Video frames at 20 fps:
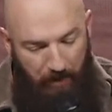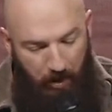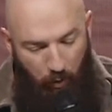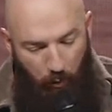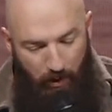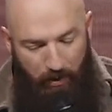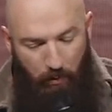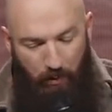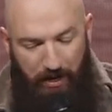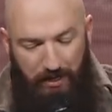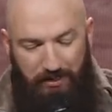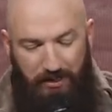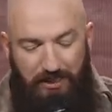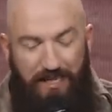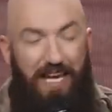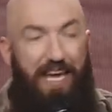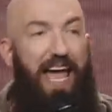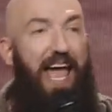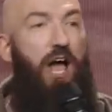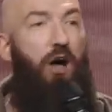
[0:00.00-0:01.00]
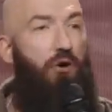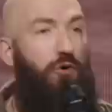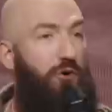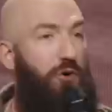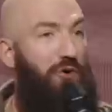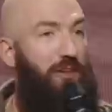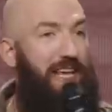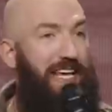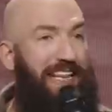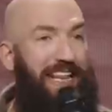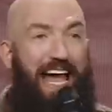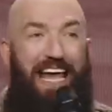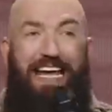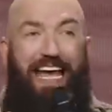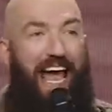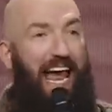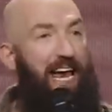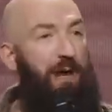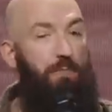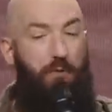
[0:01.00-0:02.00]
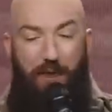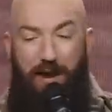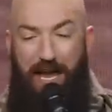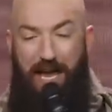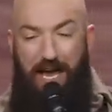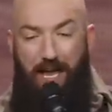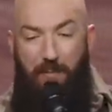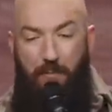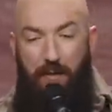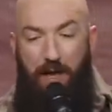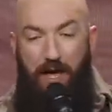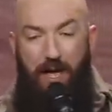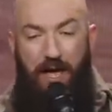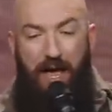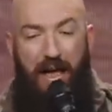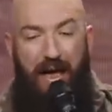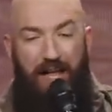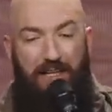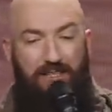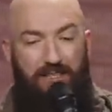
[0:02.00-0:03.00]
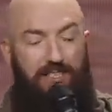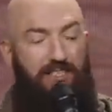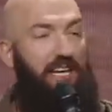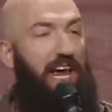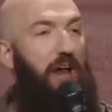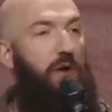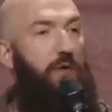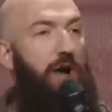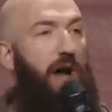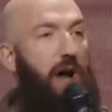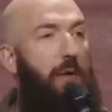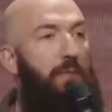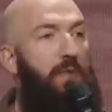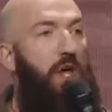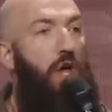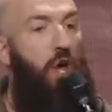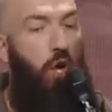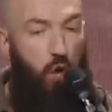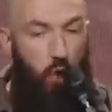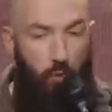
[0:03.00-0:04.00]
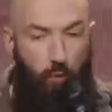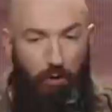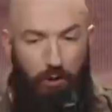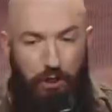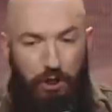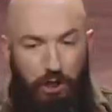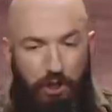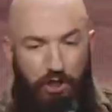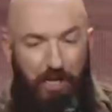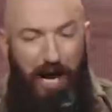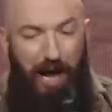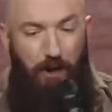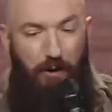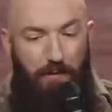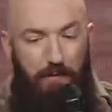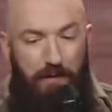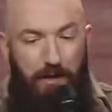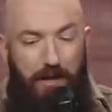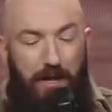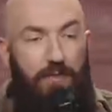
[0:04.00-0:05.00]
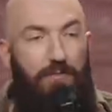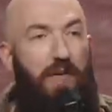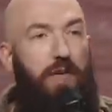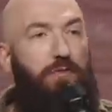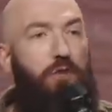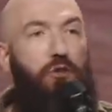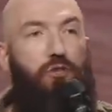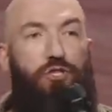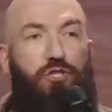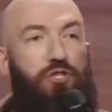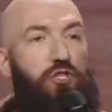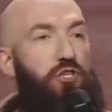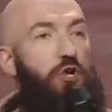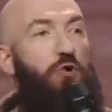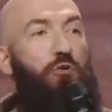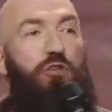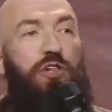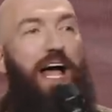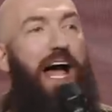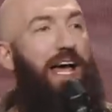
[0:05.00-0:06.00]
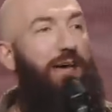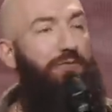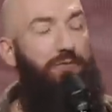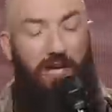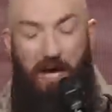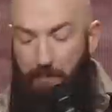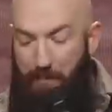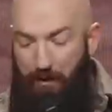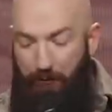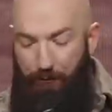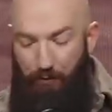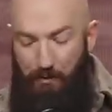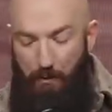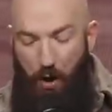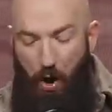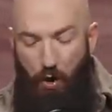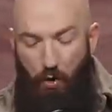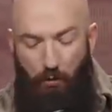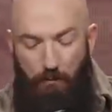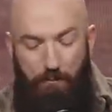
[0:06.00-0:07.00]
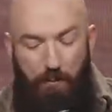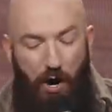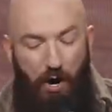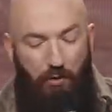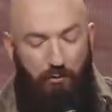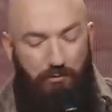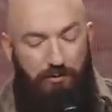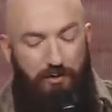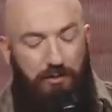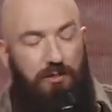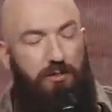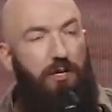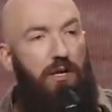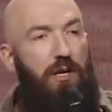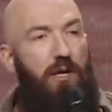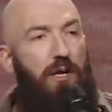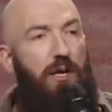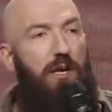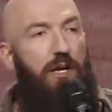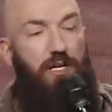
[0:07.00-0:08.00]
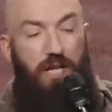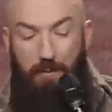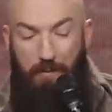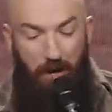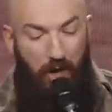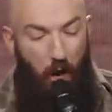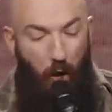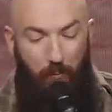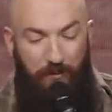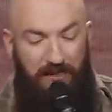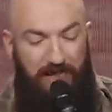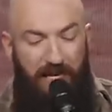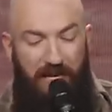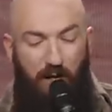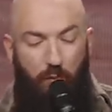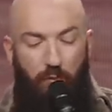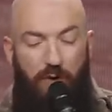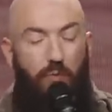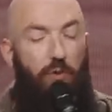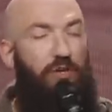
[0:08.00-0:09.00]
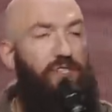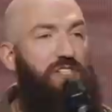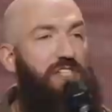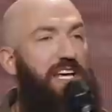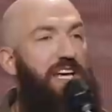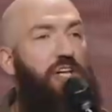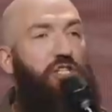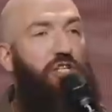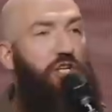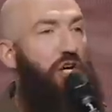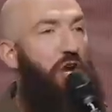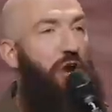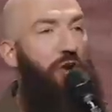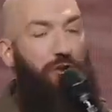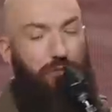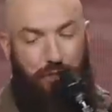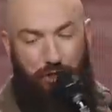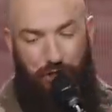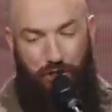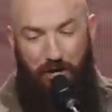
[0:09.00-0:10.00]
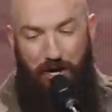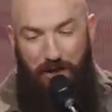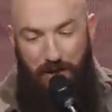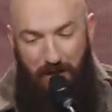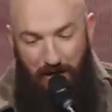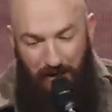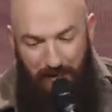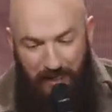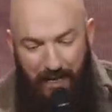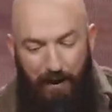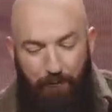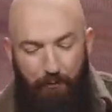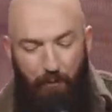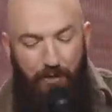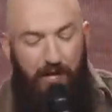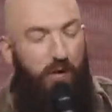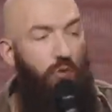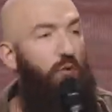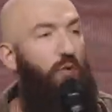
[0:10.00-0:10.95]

We want to see elderly like Abraham and Sarah who will shout that there's new life coming from old bones. Come on, Hope City, we will see a church covered in